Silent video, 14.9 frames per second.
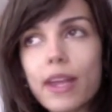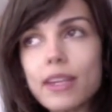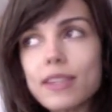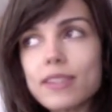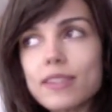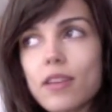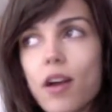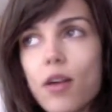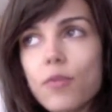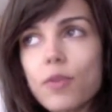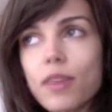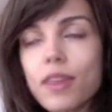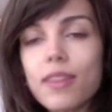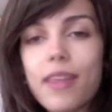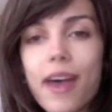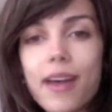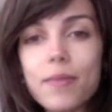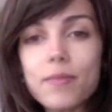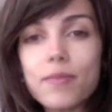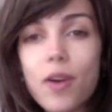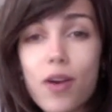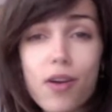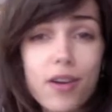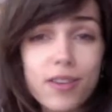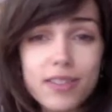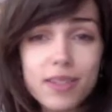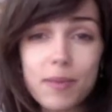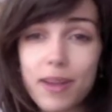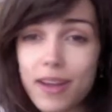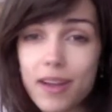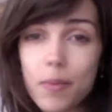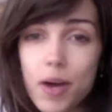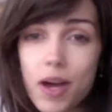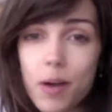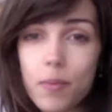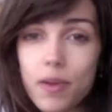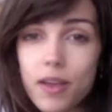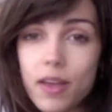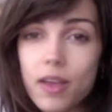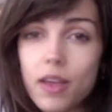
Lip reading: And it's not really that hard to make a kebab.